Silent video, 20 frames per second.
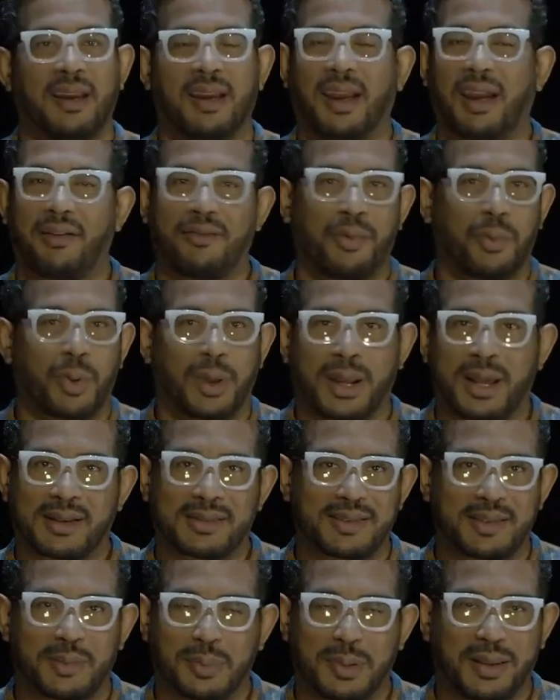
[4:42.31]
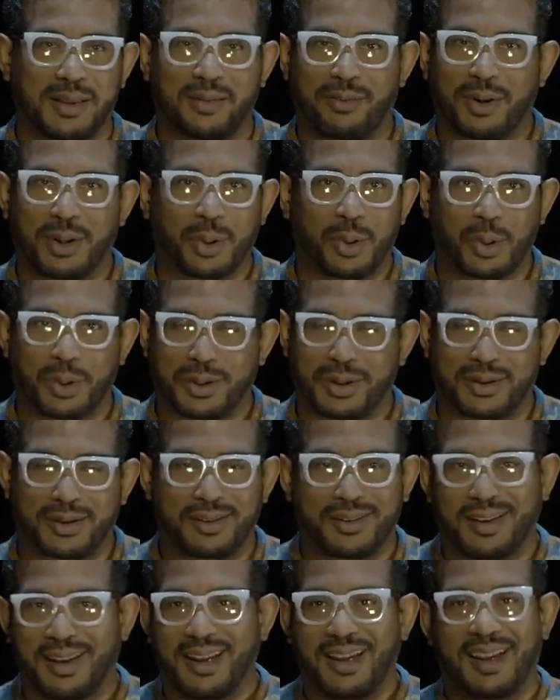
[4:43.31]
everyone has to play the
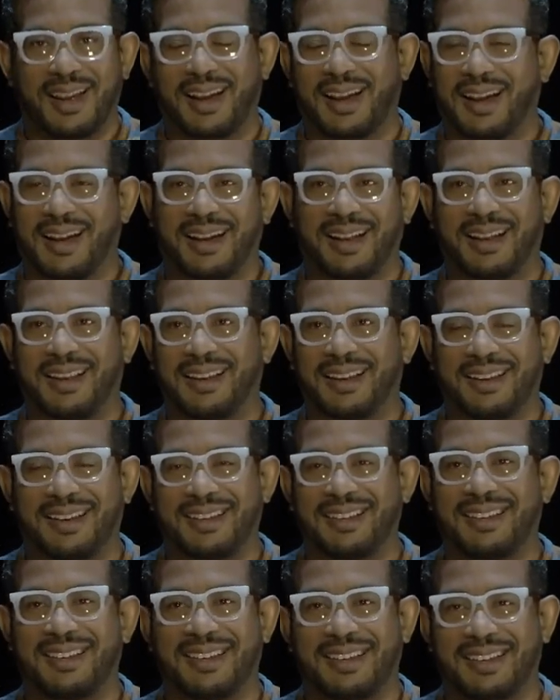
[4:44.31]
recorder, and